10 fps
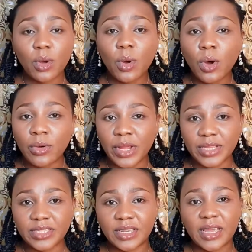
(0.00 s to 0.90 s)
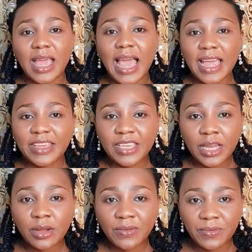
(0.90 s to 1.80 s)
orange and
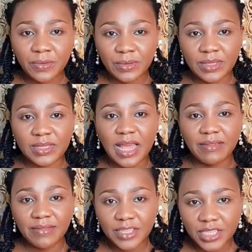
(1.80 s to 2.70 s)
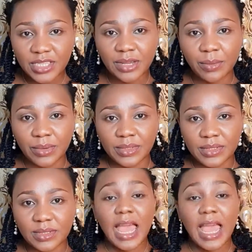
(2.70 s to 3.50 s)
yellow fruits and vegetables,